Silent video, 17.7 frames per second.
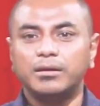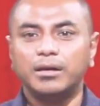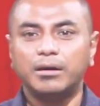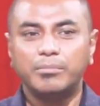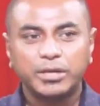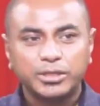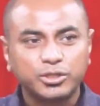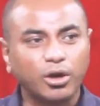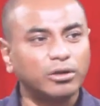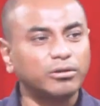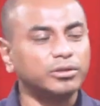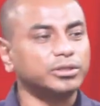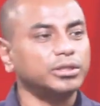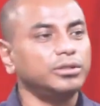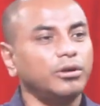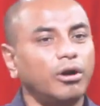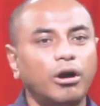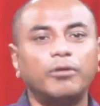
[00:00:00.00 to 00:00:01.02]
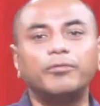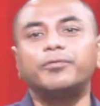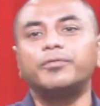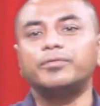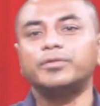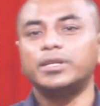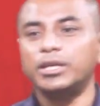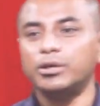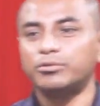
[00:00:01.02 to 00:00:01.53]
a majority of
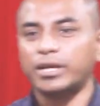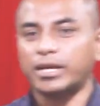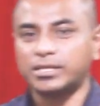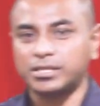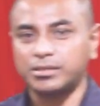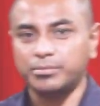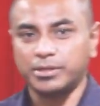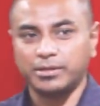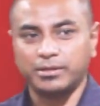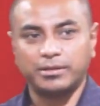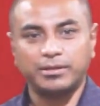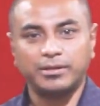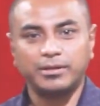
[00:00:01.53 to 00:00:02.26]
the New Testament.